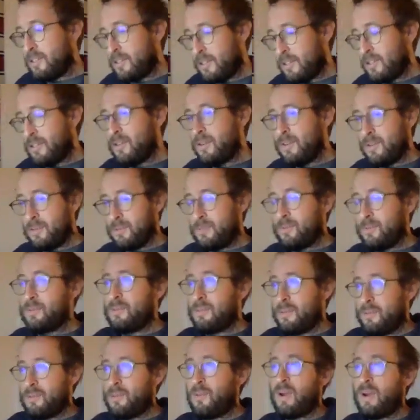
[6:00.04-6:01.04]
to
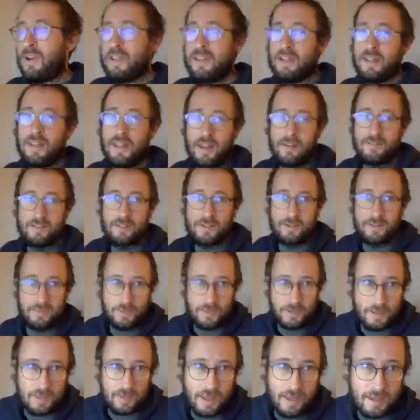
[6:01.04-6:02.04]
2011,
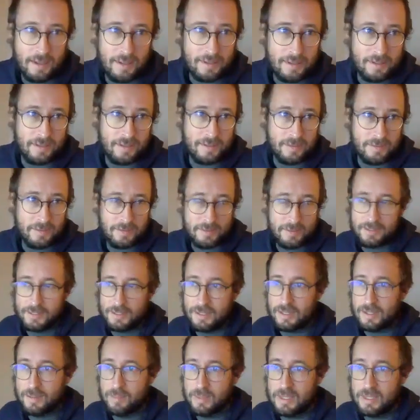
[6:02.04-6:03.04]
where that's
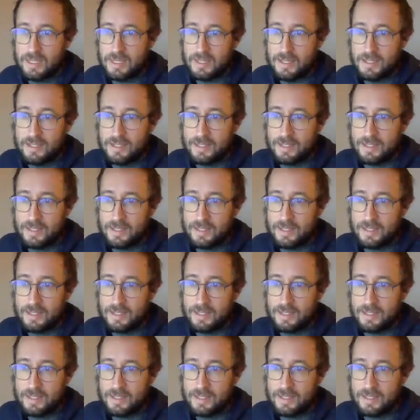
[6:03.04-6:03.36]
going to be,